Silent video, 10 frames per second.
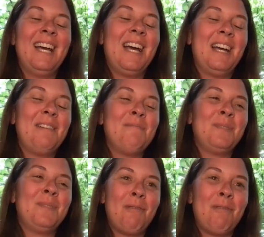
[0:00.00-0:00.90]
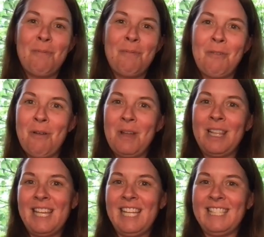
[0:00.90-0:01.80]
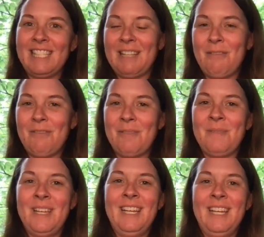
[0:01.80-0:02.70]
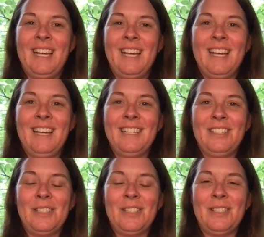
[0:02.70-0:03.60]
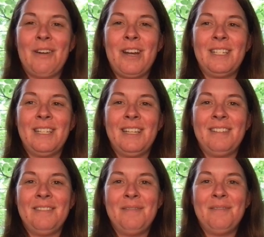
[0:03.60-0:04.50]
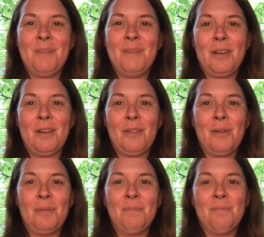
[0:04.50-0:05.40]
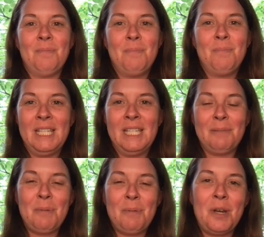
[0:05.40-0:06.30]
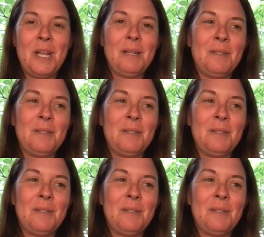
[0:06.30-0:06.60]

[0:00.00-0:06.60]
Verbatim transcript: Um, some of them growing things, some of them uh, just starting to get their little pieces put in.